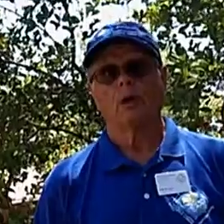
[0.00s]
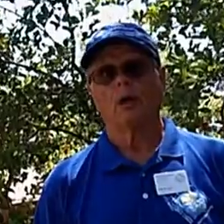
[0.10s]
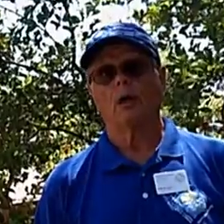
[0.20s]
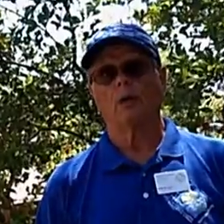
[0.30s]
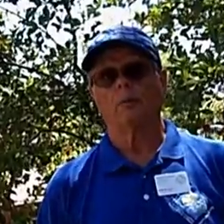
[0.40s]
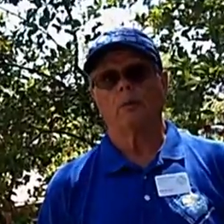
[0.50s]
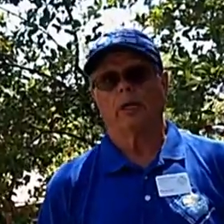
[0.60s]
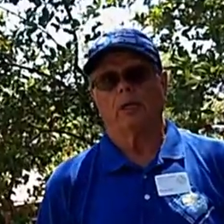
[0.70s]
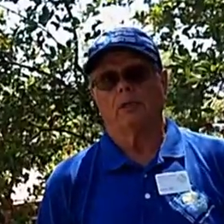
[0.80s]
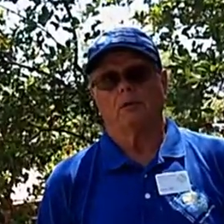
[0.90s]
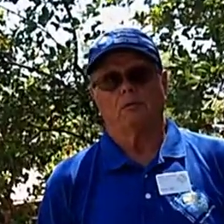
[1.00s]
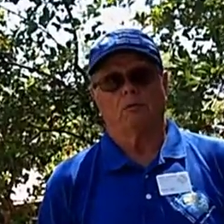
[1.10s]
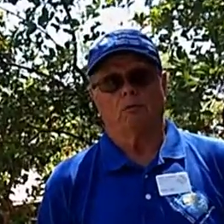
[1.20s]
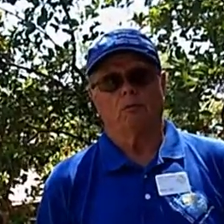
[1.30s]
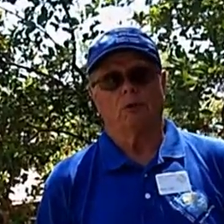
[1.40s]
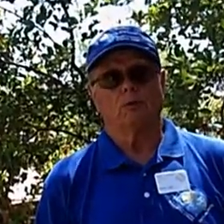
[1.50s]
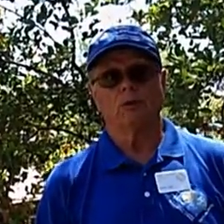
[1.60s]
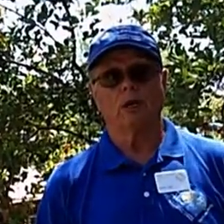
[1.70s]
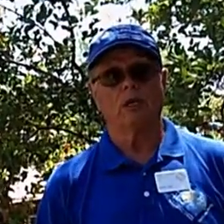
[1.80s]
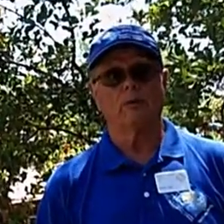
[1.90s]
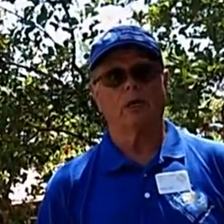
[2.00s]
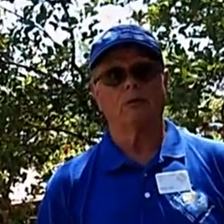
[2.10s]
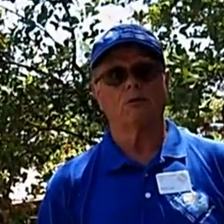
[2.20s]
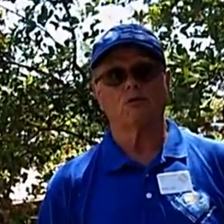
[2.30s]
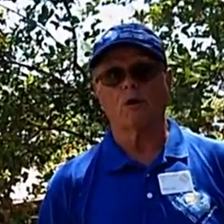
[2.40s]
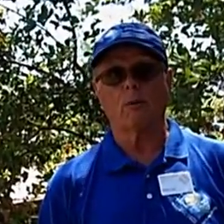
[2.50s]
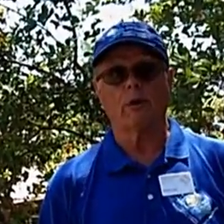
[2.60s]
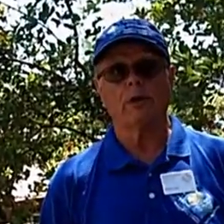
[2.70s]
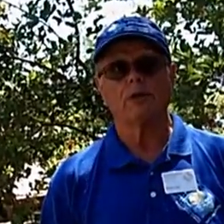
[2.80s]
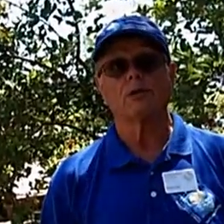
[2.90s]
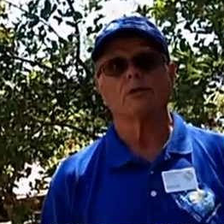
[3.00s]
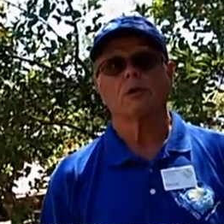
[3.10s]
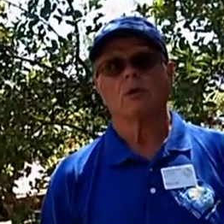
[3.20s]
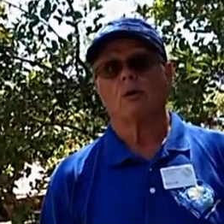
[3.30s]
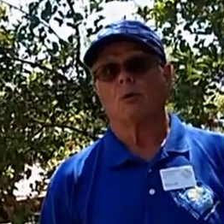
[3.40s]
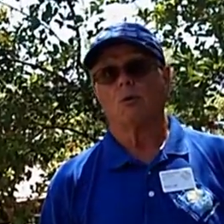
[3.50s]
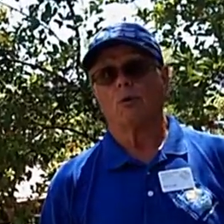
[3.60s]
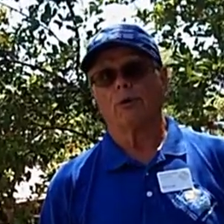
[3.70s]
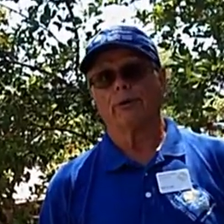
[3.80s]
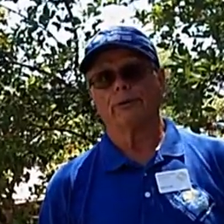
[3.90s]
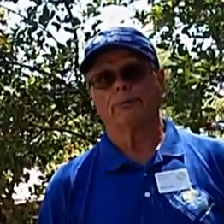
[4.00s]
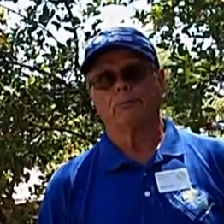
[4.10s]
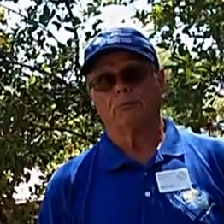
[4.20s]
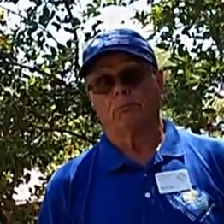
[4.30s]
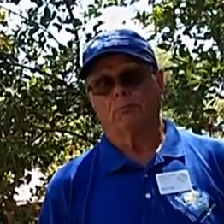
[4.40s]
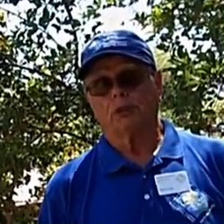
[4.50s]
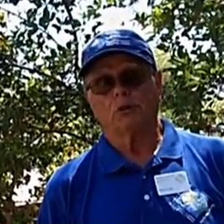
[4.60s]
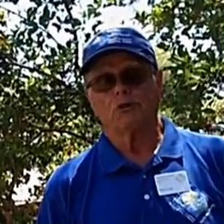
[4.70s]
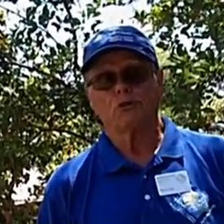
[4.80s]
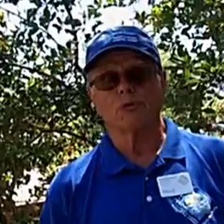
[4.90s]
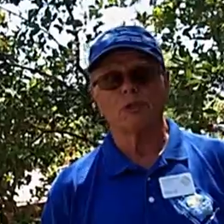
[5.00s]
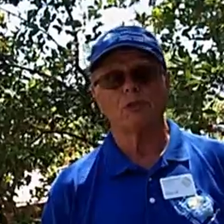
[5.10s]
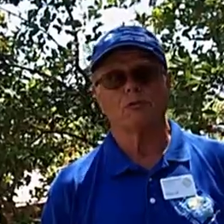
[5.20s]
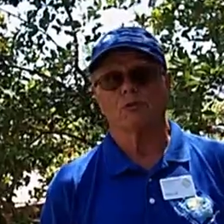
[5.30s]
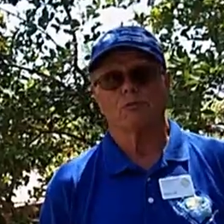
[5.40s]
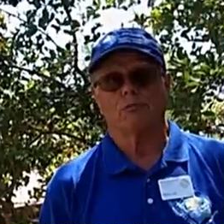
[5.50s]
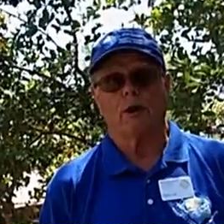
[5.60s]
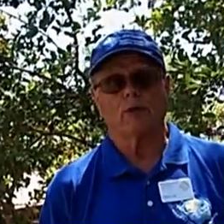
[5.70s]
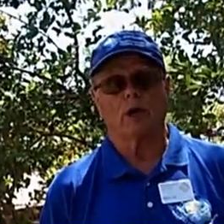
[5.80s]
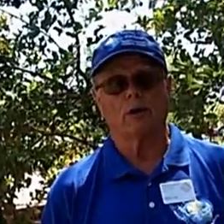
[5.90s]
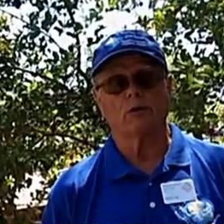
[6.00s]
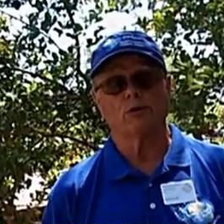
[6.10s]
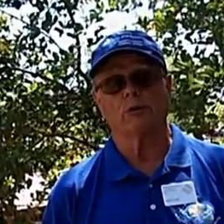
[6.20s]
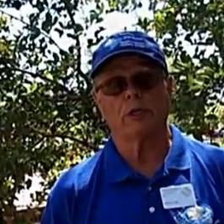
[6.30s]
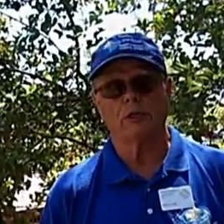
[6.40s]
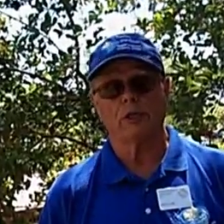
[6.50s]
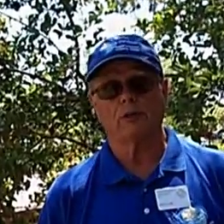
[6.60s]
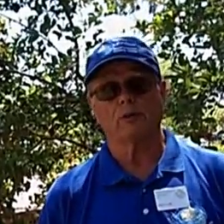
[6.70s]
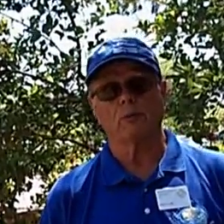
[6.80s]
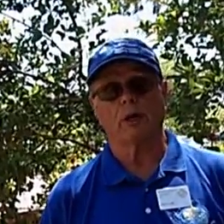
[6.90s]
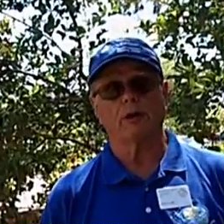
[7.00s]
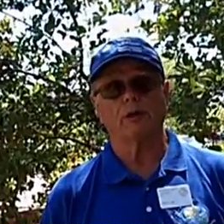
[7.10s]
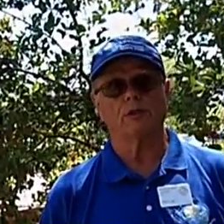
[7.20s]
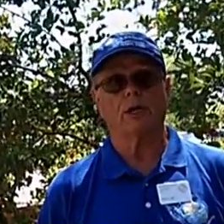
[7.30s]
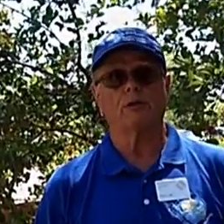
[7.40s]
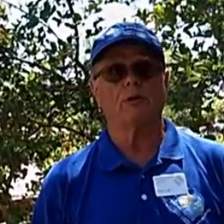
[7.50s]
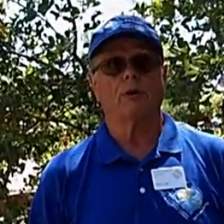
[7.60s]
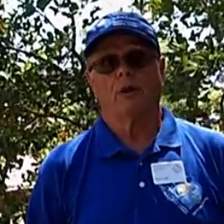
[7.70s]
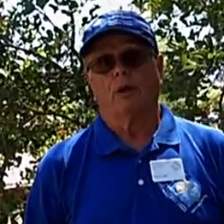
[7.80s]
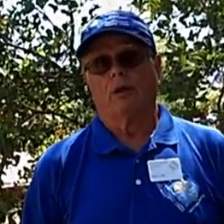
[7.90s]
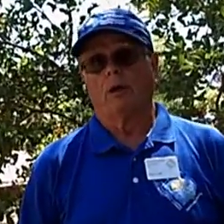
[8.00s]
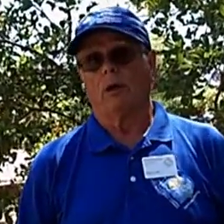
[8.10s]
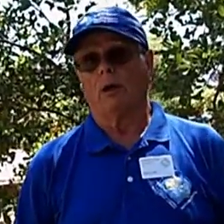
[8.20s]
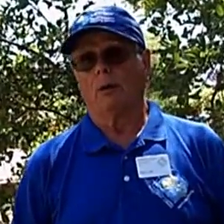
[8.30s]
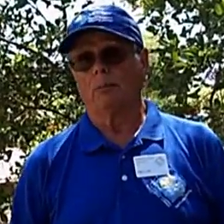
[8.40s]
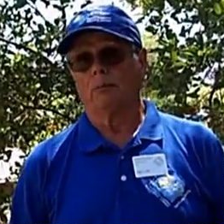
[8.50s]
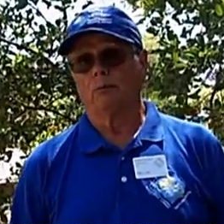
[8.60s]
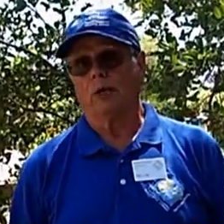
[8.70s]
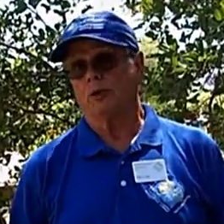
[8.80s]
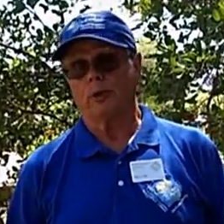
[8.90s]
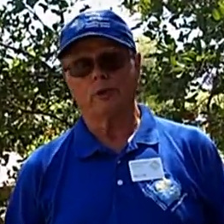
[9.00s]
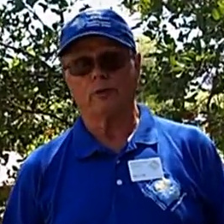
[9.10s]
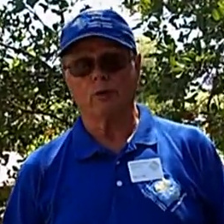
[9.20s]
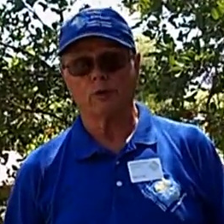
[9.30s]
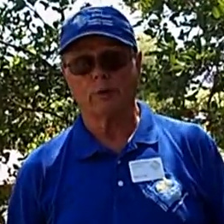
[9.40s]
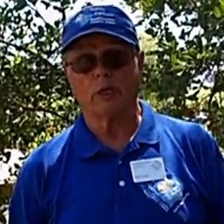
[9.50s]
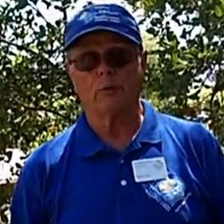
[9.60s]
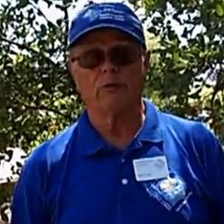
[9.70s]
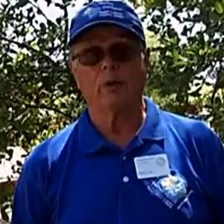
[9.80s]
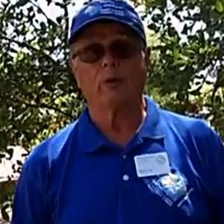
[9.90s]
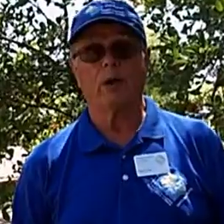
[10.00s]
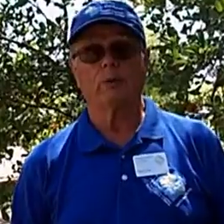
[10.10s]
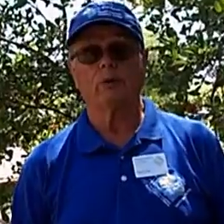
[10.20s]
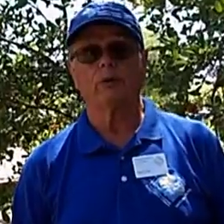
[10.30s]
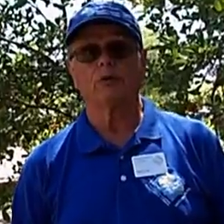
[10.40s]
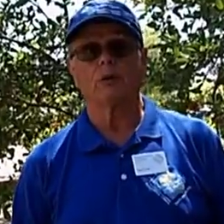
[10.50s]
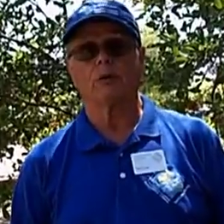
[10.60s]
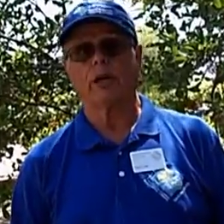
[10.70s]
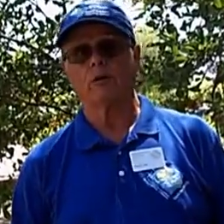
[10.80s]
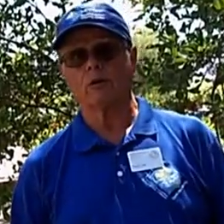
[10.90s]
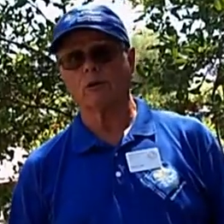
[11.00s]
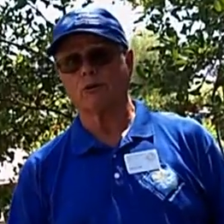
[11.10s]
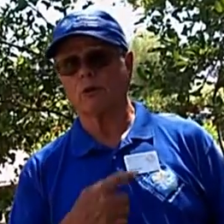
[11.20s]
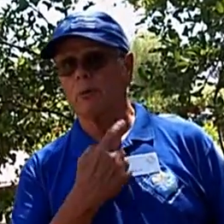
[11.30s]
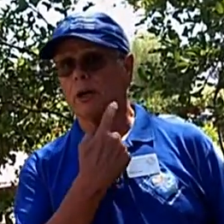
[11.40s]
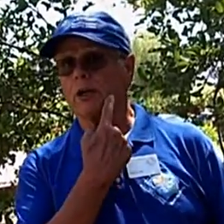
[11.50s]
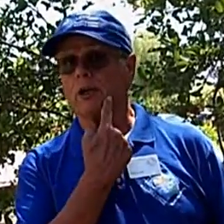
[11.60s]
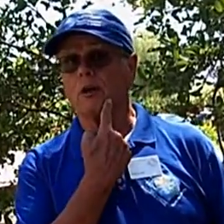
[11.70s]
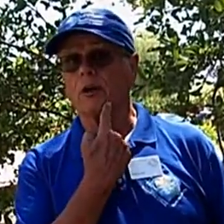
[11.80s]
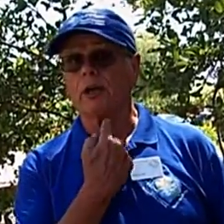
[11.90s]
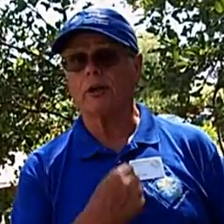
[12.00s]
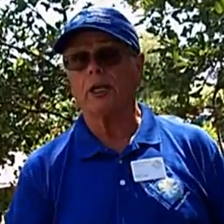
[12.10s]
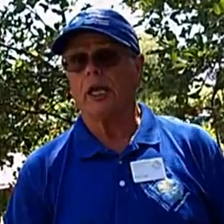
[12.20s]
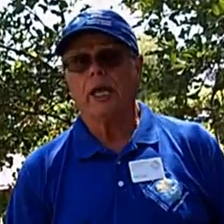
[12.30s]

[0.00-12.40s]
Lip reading: And whether we're talking about strawberries or citrus trees or avocados or any of the other commodities out there. Raspberries, of course, are becoming very popular as an agricultural commodity in our county.